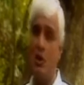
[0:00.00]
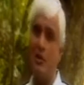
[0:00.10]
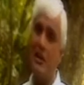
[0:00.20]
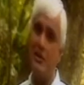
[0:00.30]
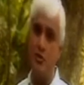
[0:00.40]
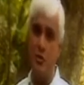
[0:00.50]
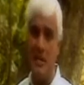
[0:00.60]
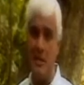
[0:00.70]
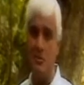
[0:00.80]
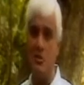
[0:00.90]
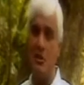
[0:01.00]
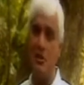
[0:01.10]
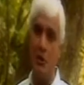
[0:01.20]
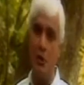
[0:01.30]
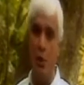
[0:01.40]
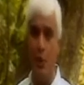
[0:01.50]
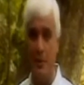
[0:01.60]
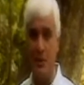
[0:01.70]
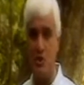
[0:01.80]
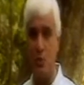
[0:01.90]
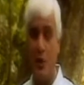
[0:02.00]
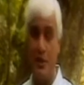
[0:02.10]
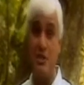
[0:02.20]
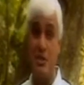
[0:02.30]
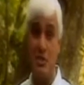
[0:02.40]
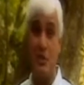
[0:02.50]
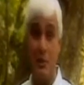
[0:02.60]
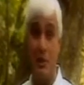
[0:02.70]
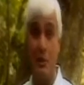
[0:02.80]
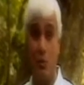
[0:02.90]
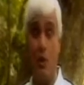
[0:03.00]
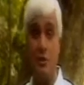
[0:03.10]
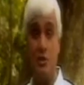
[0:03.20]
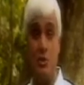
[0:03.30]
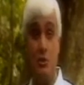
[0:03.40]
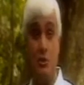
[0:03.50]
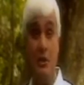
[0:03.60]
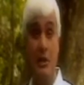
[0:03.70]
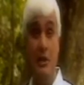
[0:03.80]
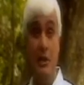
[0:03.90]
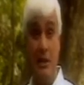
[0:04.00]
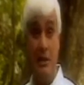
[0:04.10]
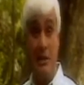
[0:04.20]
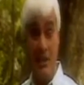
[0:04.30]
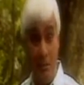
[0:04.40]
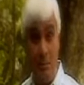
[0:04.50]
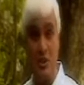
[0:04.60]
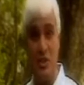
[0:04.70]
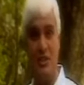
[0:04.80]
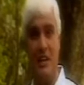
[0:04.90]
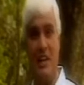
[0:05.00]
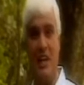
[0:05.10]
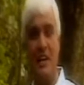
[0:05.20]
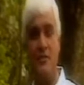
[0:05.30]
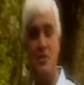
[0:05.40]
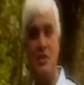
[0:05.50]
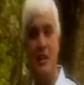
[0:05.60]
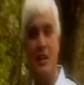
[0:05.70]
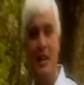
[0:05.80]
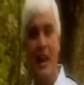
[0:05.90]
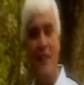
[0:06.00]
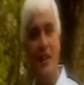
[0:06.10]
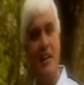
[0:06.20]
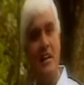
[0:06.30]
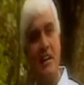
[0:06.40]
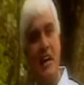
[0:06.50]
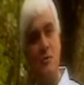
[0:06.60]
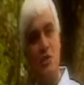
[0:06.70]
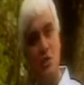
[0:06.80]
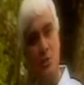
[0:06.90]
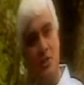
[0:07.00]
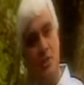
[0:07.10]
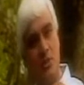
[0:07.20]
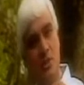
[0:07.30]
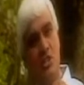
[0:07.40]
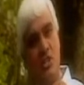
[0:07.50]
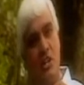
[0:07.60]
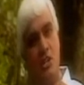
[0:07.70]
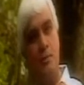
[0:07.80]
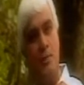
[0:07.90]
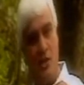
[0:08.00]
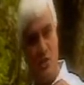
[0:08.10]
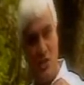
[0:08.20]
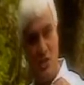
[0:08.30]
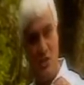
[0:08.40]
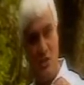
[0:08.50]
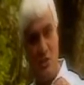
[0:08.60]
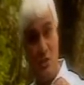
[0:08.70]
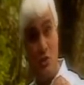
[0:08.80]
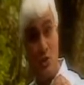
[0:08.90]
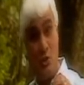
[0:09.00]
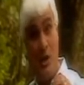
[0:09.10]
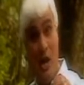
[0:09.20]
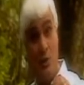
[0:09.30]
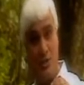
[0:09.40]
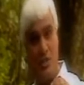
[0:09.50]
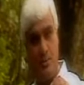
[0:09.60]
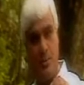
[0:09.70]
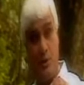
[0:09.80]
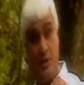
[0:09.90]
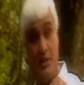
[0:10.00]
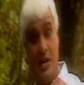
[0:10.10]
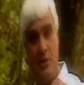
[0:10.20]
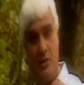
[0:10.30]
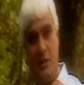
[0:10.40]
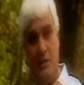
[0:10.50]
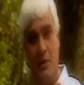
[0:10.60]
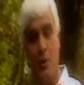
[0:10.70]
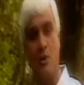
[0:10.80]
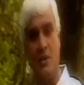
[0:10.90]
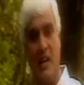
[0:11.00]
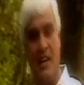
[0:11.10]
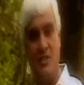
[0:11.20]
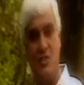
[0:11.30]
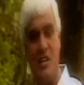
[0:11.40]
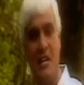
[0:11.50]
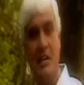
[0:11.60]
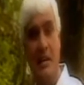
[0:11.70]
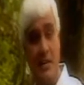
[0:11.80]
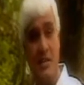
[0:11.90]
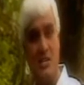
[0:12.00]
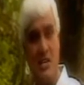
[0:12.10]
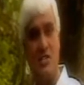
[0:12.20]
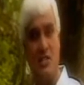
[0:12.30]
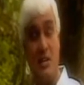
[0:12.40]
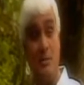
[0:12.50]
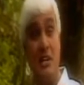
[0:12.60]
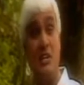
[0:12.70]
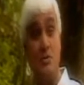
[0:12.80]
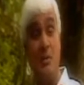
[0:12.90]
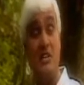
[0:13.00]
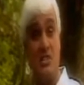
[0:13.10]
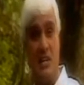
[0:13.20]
all of their dreams, their allurements, what it is they really want to accomplish in their lives. And then he comes through a three-stage process to show how it has broken down in their own lives. And he says that he begins by